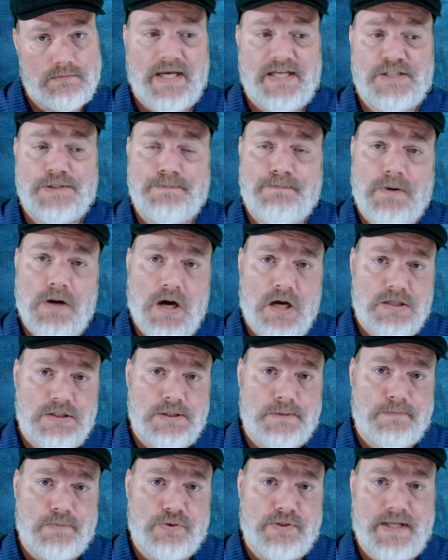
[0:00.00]
It's
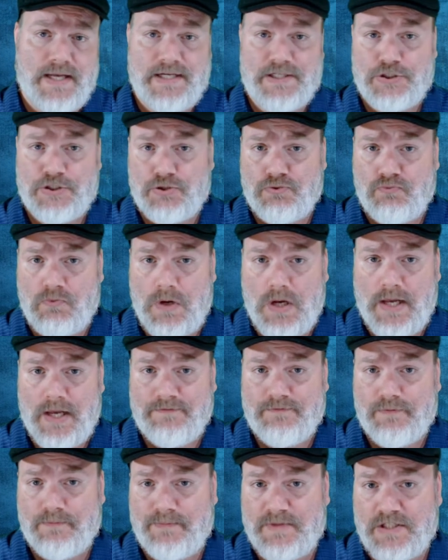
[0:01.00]
possible that it's
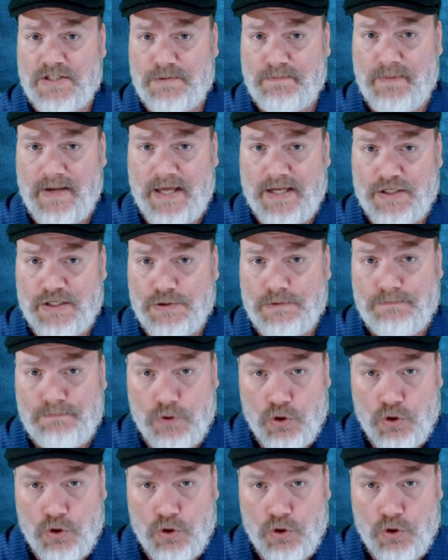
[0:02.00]
derived from the Spanish